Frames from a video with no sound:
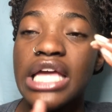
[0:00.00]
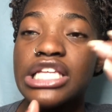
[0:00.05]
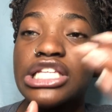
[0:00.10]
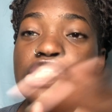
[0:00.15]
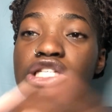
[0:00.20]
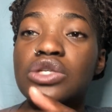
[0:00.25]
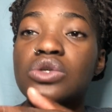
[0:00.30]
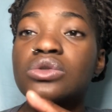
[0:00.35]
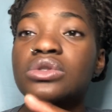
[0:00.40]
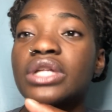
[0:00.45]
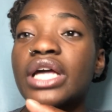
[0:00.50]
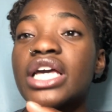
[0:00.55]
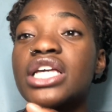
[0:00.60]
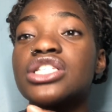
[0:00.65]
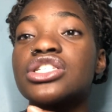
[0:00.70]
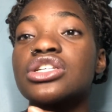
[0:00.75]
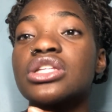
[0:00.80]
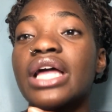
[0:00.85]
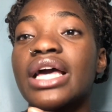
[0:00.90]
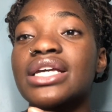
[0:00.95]
too late
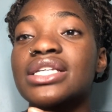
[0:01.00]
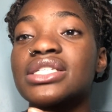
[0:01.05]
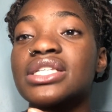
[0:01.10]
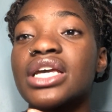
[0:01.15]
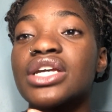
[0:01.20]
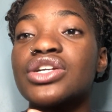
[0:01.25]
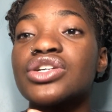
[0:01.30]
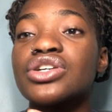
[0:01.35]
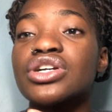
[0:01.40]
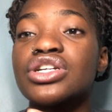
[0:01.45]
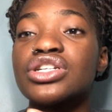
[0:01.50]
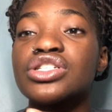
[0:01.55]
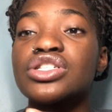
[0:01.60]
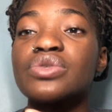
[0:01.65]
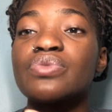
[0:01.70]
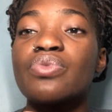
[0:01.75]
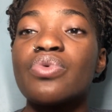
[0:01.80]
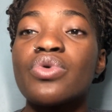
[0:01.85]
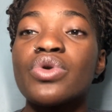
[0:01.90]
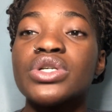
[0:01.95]
to, like, say you're gonna
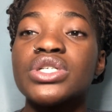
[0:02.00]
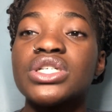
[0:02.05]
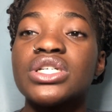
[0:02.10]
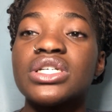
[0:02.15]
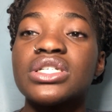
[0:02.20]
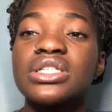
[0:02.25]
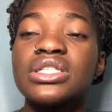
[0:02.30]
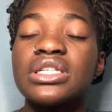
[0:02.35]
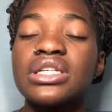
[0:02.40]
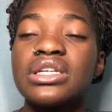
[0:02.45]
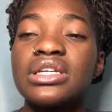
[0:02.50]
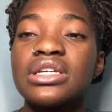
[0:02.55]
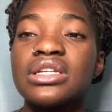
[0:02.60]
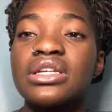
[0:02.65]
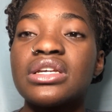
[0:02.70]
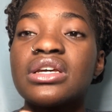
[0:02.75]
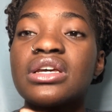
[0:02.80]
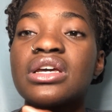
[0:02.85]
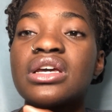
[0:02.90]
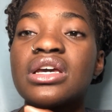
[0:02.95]
support Justine
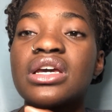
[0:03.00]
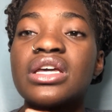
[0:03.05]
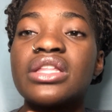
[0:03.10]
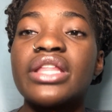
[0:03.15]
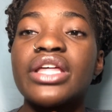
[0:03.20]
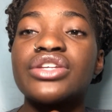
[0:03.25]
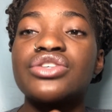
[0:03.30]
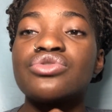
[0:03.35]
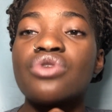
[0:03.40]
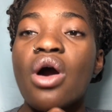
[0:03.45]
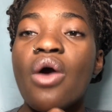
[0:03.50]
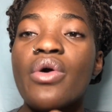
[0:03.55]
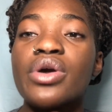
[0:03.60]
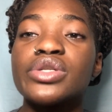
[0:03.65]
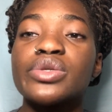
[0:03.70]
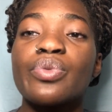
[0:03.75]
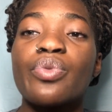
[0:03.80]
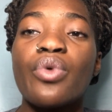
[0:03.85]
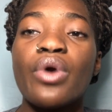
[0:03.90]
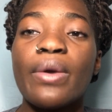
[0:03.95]
and that you always
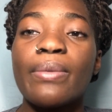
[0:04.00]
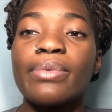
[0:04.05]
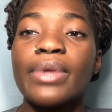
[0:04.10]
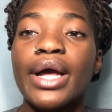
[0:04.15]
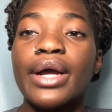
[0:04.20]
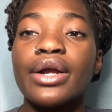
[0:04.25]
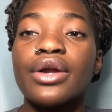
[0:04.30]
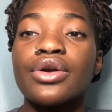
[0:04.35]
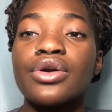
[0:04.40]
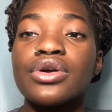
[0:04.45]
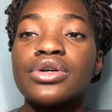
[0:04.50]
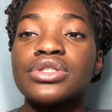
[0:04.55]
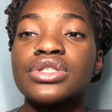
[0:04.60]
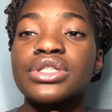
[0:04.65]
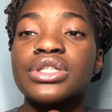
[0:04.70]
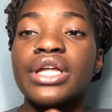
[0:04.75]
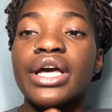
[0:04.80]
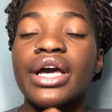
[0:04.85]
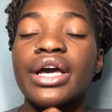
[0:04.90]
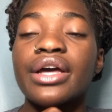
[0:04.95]
support black girls, and
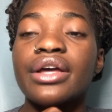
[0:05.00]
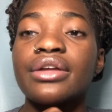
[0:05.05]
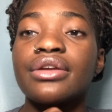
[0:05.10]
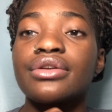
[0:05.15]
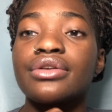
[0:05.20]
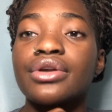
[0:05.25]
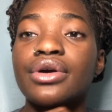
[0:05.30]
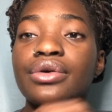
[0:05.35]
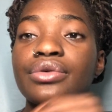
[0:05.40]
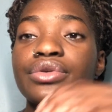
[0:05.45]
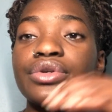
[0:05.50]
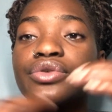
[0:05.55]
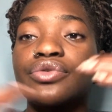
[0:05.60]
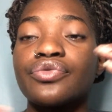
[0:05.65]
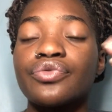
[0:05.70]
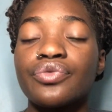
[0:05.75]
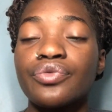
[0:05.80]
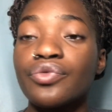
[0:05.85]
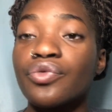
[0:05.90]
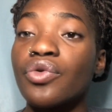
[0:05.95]
that, you know, you're
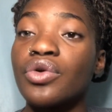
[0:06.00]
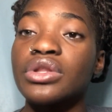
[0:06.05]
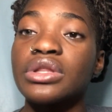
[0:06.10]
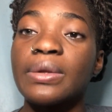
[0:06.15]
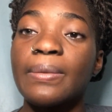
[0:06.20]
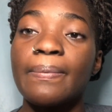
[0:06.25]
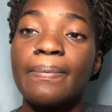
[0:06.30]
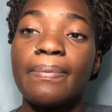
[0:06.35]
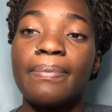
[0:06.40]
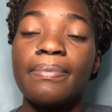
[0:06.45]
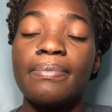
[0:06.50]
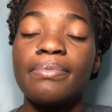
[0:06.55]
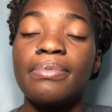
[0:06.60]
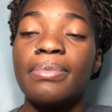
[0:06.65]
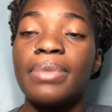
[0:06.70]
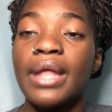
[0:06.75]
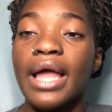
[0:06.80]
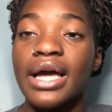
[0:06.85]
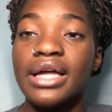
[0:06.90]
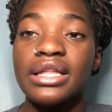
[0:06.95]
for the
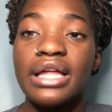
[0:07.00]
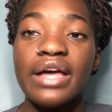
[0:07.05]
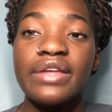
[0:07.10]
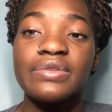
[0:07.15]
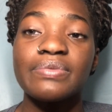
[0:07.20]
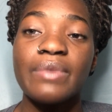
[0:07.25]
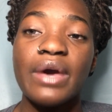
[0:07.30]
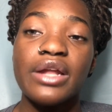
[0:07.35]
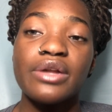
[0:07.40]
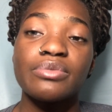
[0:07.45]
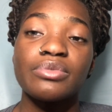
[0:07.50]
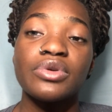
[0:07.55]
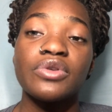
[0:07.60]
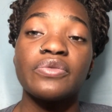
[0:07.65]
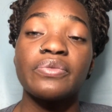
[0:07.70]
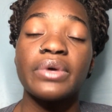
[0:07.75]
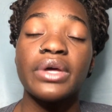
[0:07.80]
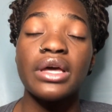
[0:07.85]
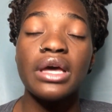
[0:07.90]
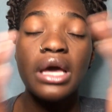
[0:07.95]
Black Lives Matter
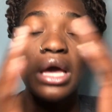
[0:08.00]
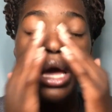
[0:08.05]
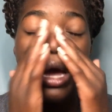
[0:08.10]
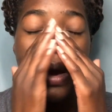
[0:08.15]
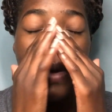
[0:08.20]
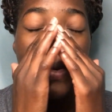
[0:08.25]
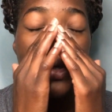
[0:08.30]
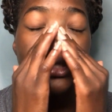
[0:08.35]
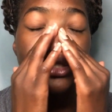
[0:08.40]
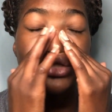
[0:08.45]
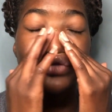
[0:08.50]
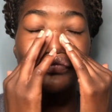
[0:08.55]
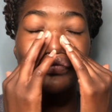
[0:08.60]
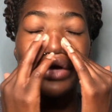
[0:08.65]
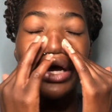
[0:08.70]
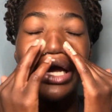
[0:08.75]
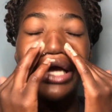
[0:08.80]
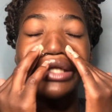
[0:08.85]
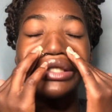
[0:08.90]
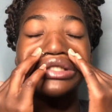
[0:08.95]
movement, which is
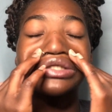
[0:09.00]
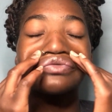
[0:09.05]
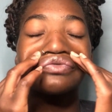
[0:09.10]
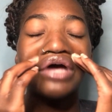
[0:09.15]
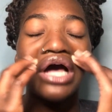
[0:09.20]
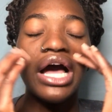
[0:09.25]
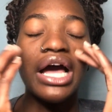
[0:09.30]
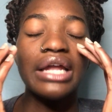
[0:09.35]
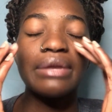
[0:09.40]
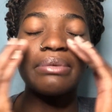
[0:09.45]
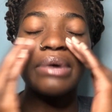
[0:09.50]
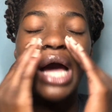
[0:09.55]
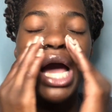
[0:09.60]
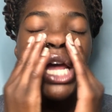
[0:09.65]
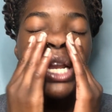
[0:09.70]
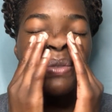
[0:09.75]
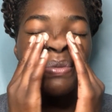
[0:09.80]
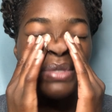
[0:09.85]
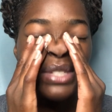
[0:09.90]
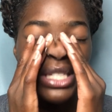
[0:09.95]
fine. It's fine. But
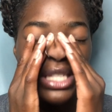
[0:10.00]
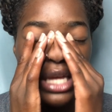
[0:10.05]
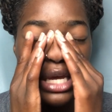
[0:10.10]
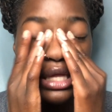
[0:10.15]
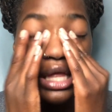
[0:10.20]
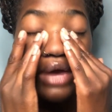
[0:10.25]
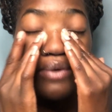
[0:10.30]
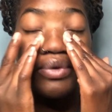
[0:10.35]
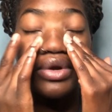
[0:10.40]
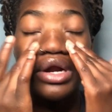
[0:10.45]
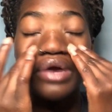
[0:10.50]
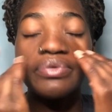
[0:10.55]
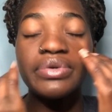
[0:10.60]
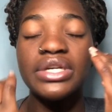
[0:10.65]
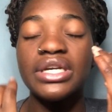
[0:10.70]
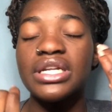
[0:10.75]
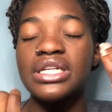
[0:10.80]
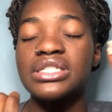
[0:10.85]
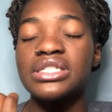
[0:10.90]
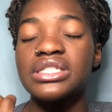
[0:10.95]
I'm just saying, like, when are we
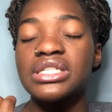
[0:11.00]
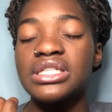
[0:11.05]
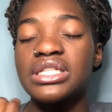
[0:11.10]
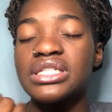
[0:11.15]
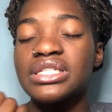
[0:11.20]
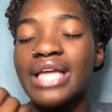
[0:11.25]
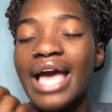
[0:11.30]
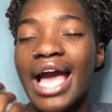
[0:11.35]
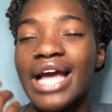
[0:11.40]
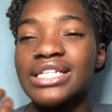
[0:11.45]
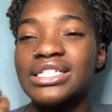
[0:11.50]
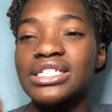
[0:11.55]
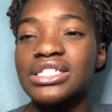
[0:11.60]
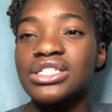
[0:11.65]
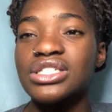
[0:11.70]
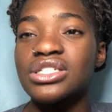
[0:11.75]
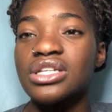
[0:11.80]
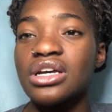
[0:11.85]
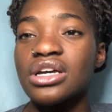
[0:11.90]
gonna see these actions